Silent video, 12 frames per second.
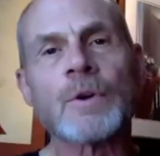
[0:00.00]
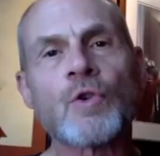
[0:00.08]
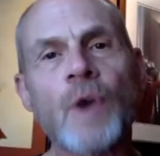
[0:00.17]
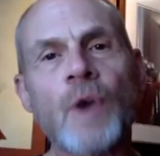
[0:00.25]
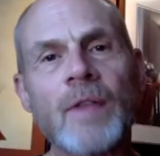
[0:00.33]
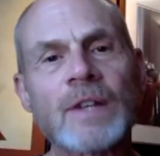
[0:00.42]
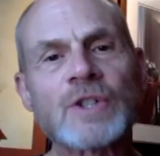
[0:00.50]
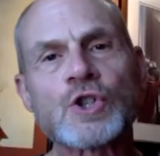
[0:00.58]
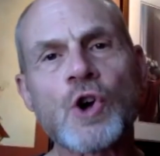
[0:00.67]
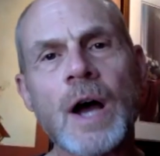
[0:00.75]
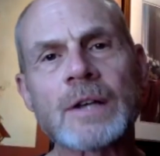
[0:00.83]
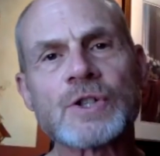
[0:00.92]
Gregg, let's
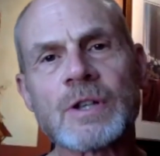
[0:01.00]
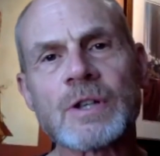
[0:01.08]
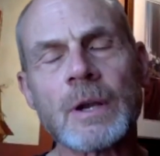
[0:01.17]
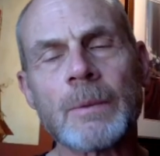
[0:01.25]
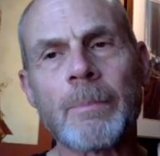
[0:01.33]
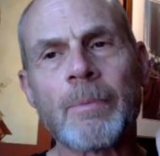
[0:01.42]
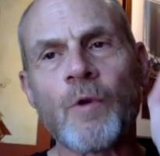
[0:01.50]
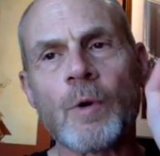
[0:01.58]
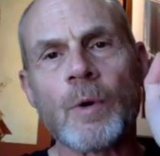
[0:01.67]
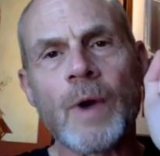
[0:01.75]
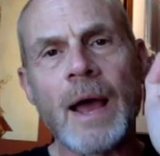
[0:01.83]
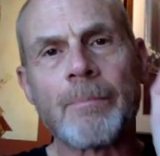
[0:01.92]
talk just a little bit before
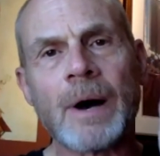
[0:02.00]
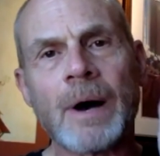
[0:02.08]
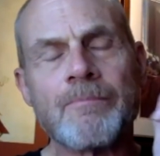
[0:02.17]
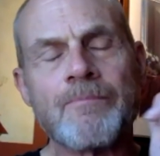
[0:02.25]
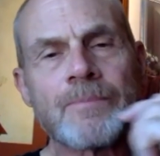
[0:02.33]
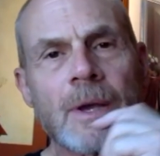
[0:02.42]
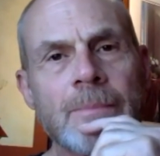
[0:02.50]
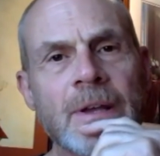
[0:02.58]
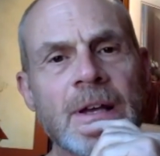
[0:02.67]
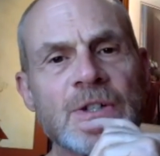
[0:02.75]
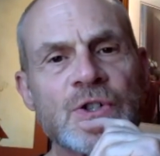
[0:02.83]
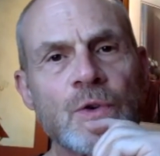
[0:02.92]
we wrap up,
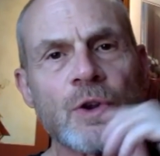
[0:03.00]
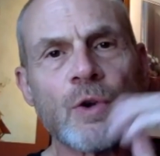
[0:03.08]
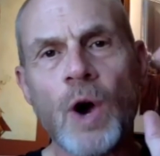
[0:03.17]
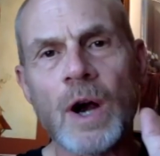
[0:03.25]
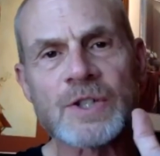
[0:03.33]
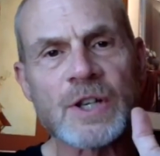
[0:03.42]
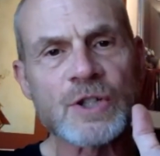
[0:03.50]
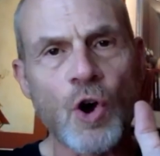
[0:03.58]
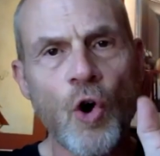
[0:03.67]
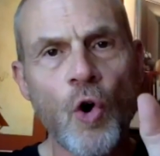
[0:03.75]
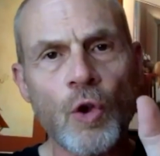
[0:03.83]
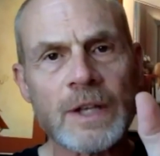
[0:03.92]
because you are such a
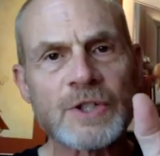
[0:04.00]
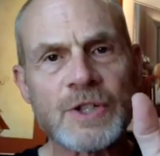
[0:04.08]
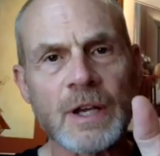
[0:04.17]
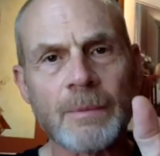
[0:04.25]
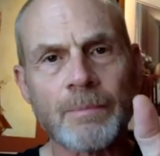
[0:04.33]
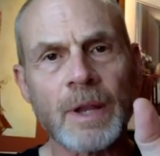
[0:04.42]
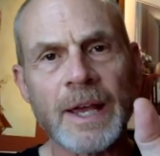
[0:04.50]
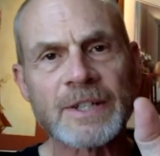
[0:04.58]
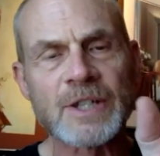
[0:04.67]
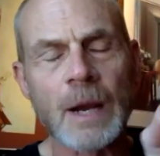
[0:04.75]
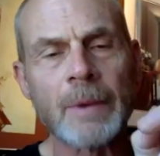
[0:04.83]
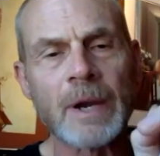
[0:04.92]
holistic
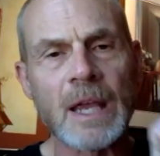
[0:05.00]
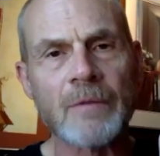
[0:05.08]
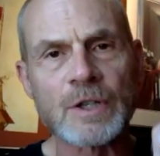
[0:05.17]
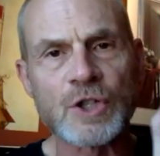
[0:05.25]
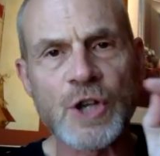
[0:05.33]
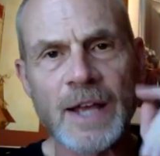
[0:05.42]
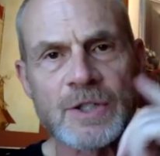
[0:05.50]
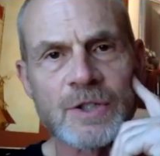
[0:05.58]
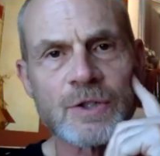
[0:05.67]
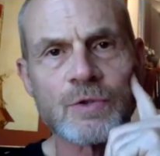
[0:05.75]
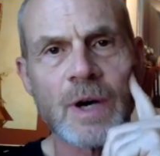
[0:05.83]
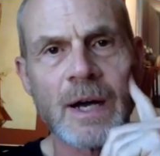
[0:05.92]
place, and I'm going to give you a chance
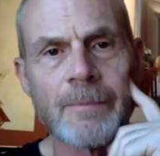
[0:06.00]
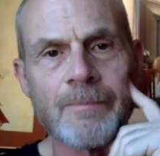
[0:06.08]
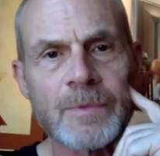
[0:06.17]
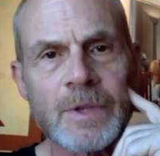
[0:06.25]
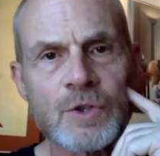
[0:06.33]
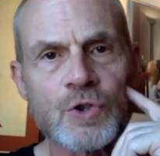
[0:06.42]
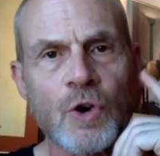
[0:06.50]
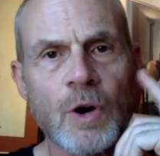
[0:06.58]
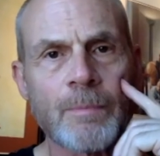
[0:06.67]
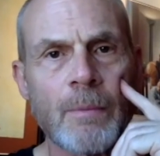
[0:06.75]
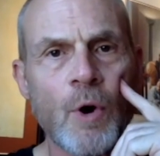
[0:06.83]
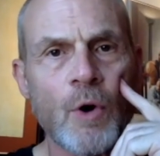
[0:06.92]
to sort
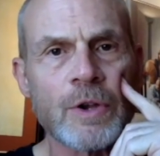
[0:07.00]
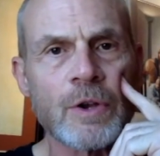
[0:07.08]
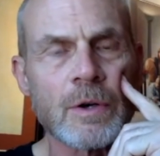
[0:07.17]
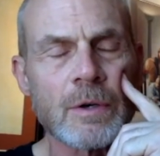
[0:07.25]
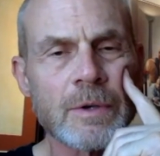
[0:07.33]
of promote your